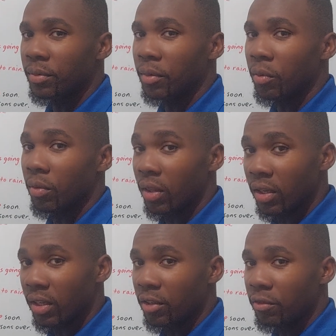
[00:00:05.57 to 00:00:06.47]
about the
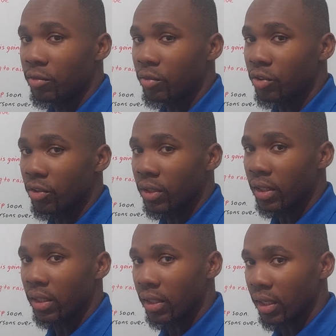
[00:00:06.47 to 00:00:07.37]
near future
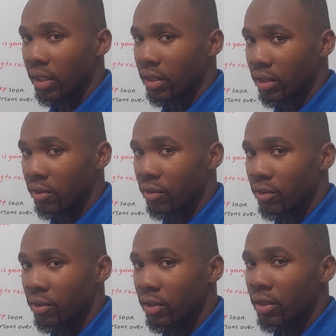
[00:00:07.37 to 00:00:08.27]
in English.
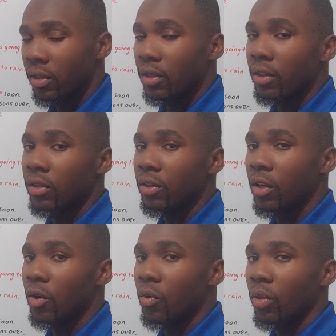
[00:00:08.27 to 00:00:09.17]

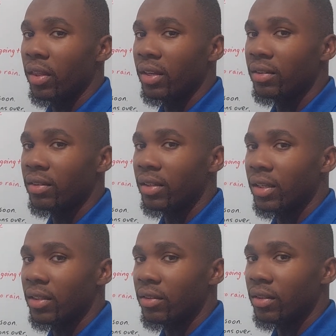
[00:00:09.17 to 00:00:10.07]
Now this
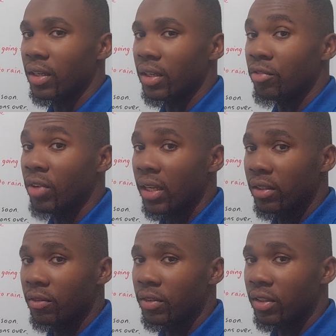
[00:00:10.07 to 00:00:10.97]
is a
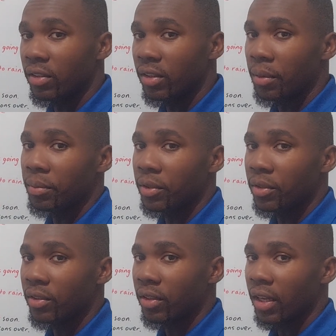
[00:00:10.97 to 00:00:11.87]
relatively
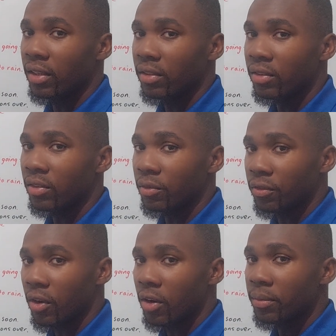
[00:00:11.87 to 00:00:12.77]
simple tense to
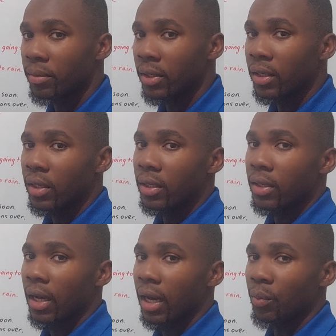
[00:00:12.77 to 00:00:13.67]
form,
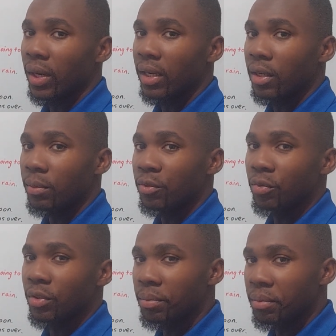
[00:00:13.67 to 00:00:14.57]
and when it comes
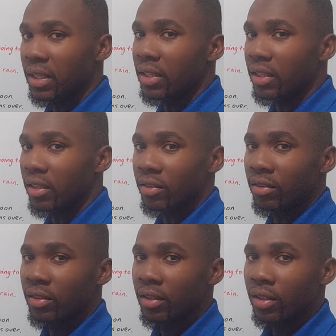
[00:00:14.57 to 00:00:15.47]
to the meanings,
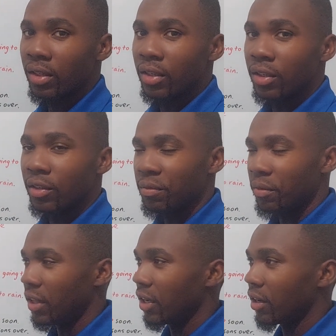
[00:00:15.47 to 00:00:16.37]

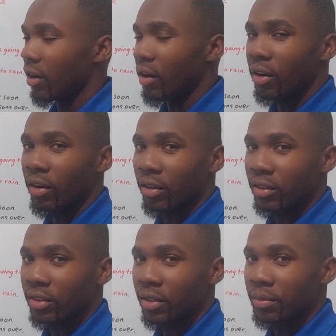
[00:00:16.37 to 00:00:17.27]
there are
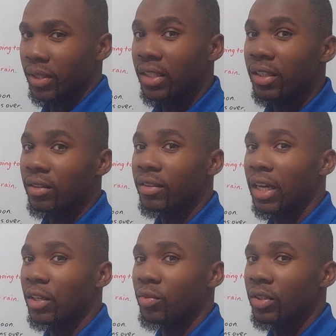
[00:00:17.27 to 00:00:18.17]
some details
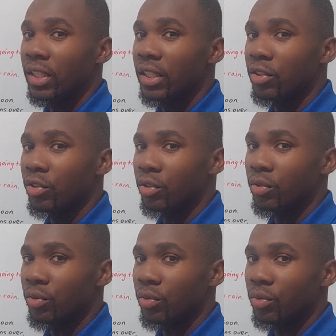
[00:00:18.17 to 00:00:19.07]
that you need
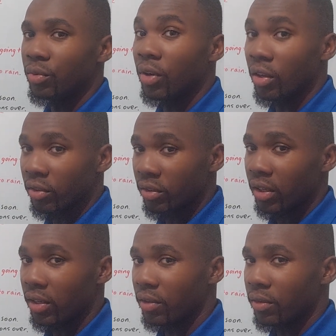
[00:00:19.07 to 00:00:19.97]
to
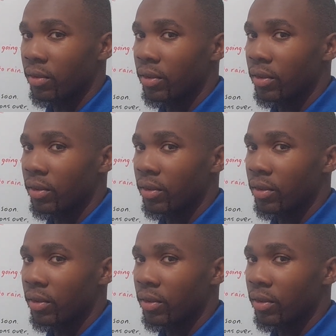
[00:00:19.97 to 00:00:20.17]
consider.